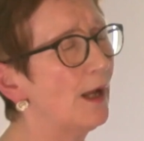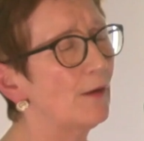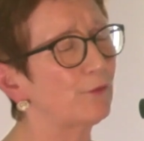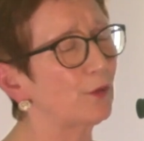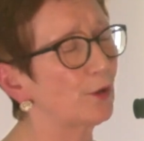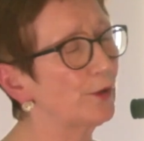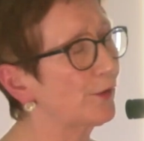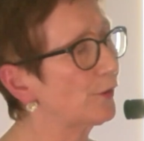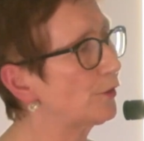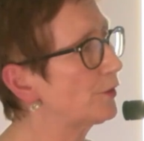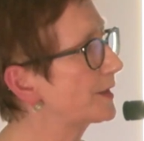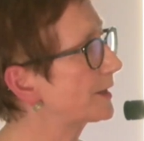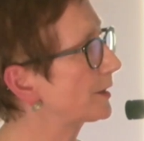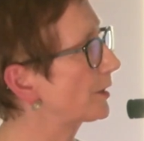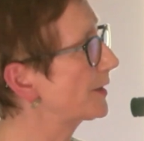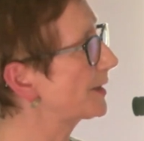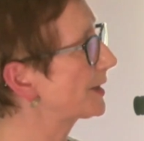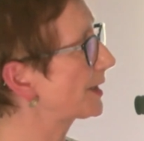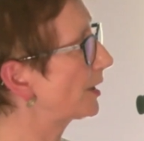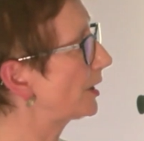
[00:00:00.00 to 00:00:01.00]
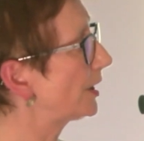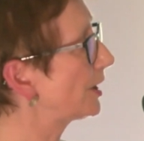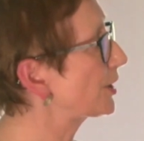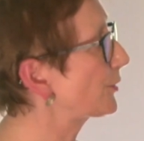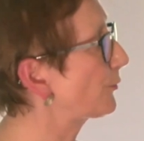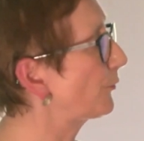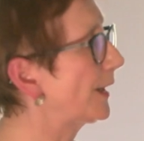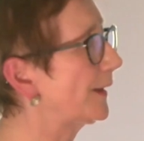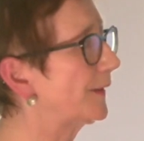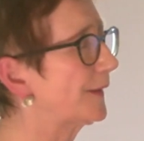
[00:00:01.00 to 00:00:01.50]
for those concerned
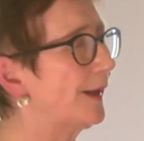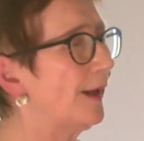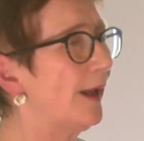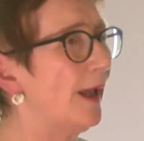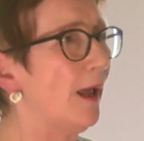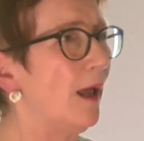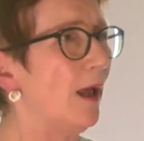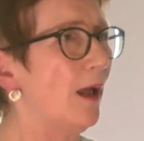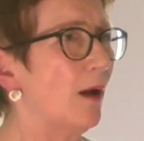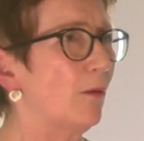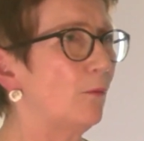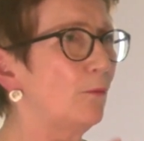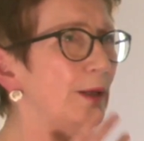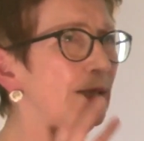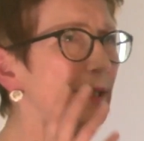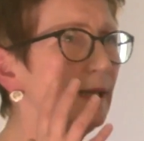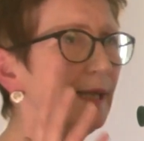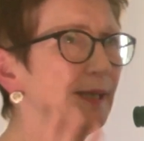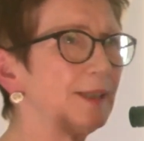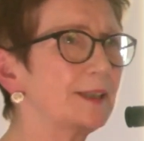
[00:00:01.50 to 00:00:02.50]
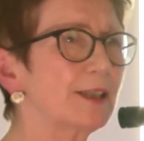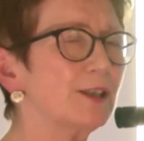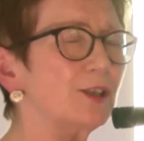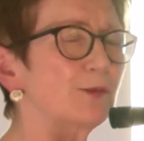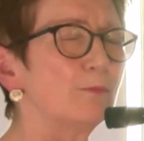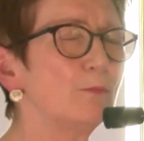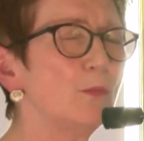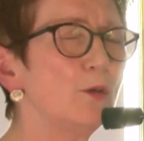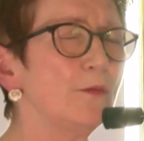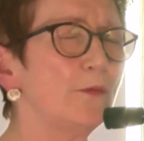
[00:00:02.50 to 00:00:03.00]
with, we need to
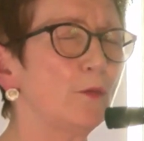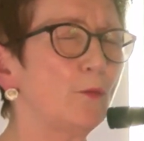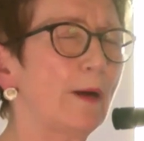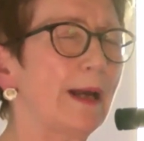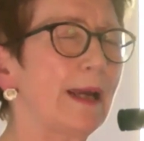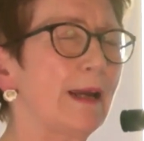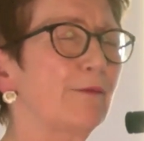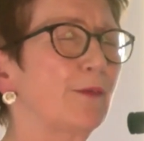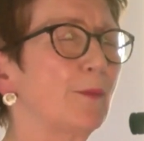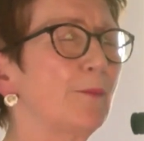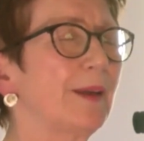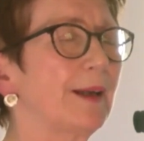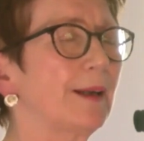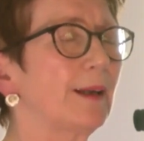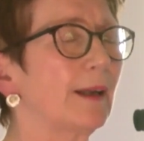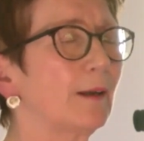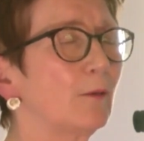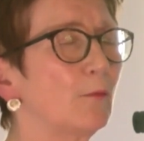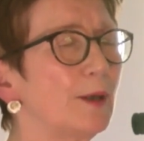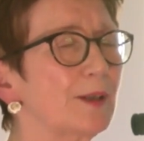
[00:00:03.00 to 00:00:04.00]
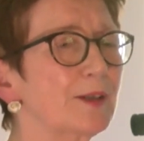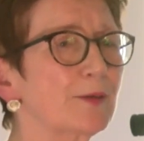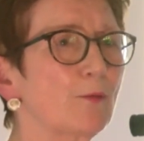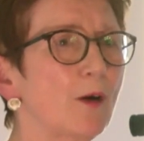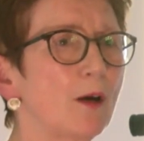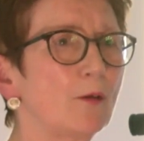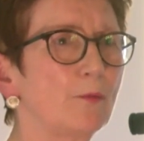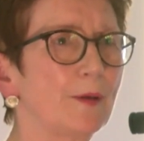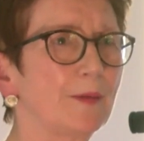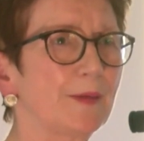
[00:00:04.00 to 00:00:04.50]
move away from thinking, what's
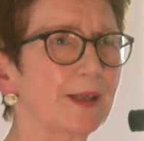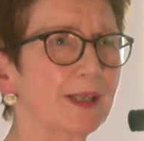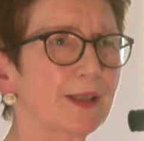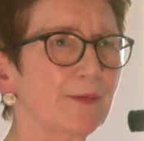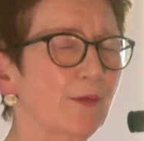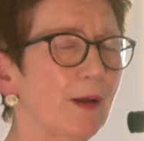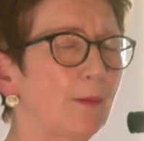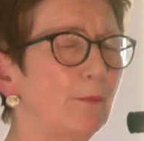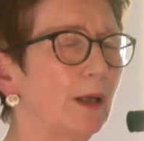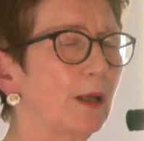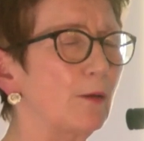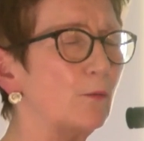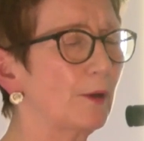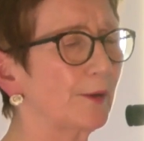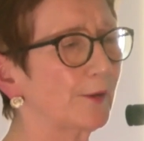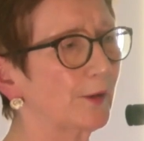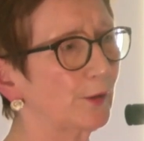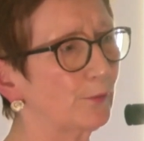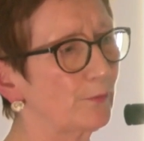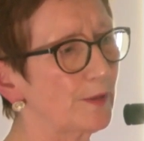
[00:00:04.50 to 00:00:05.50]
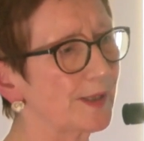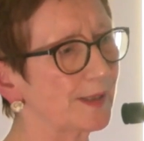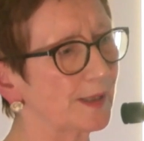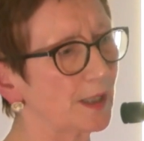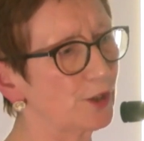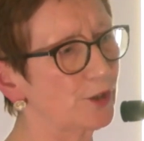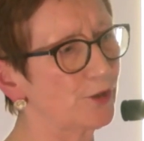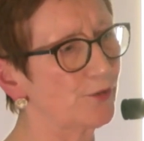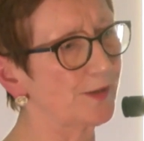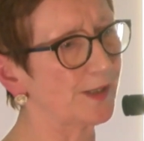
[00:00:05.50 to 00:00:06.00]
wrong with this family? What are the risk
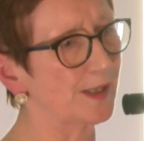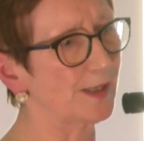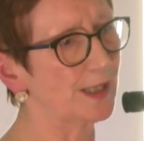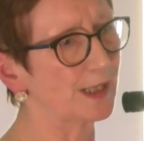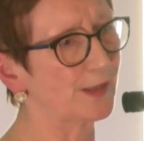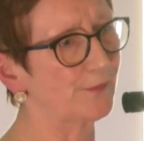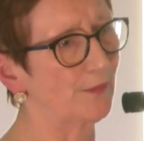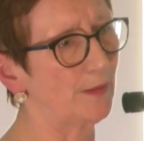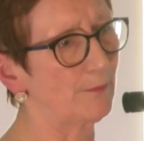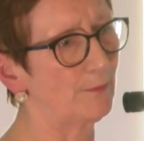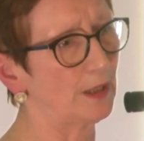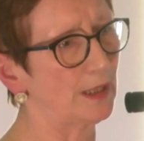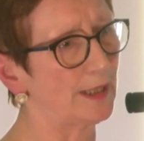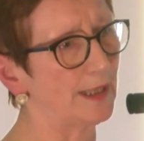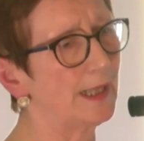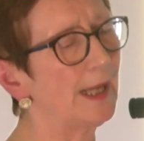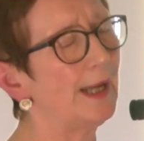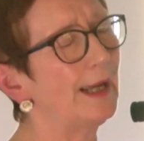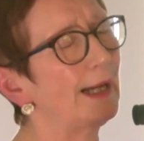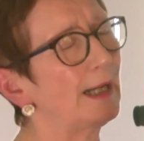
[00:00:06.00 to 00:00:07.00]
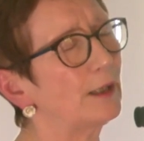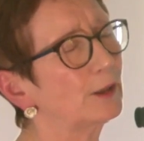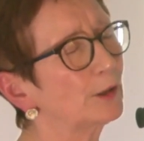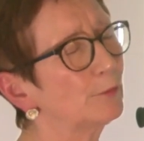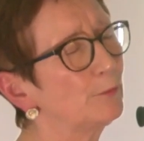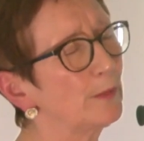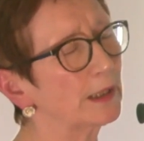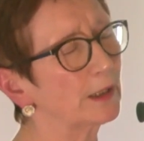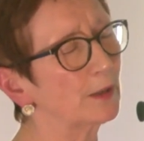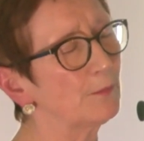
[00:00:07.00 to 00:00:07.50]
issues in this family? How can
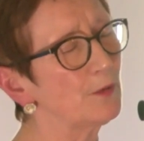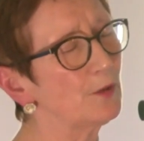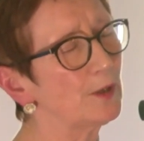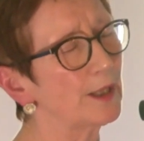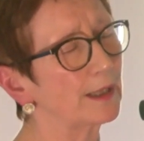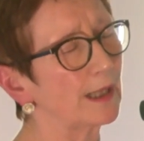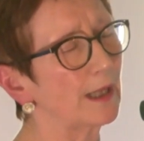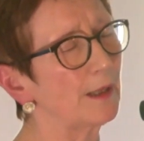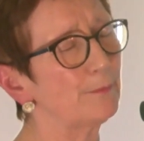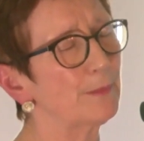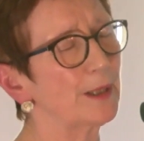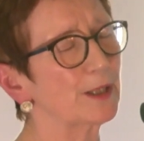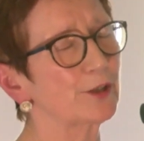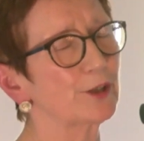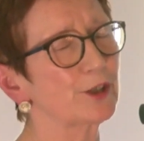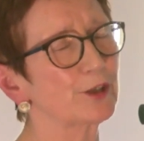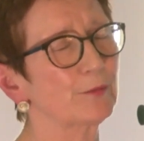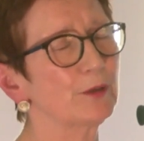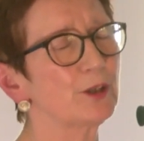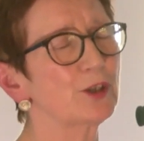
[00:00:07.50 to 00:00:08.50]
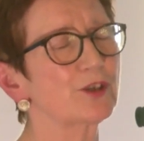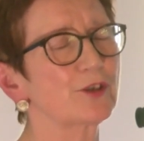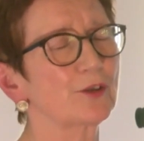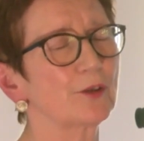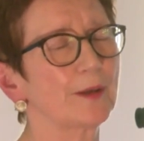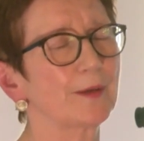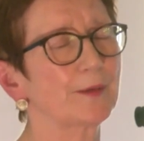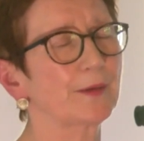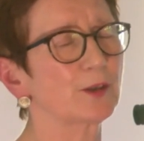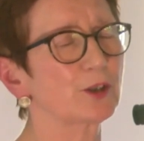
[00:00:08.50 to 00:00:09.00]
we communicate better to
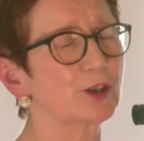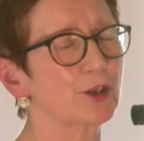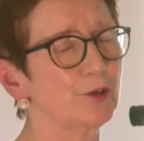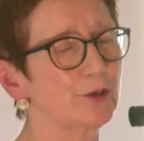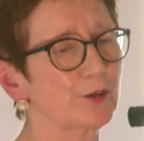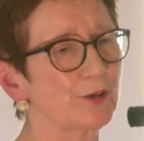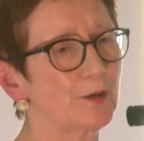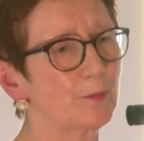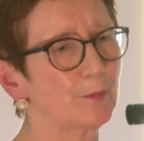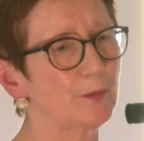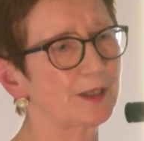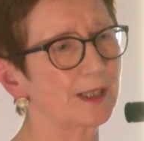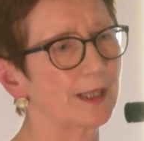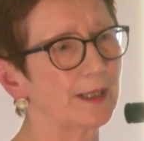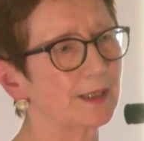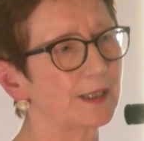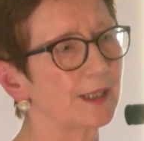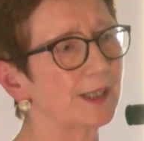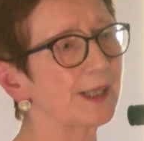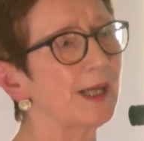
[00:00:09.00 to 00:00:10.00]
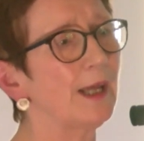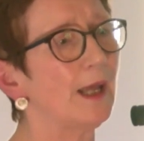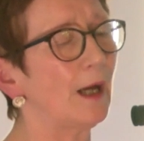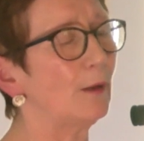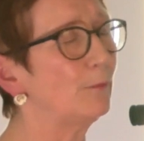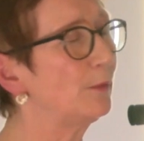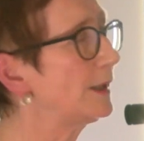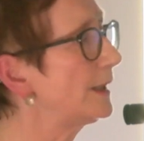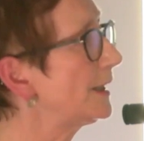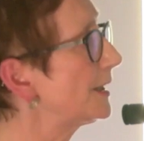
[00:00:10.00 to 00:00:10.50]
ensure that the children are protected?
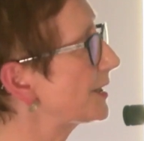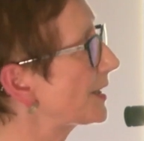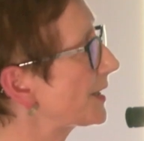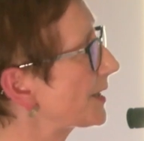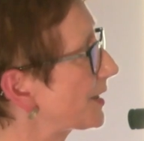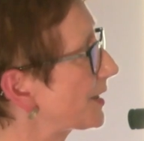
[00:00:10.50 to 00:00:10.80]
And we need to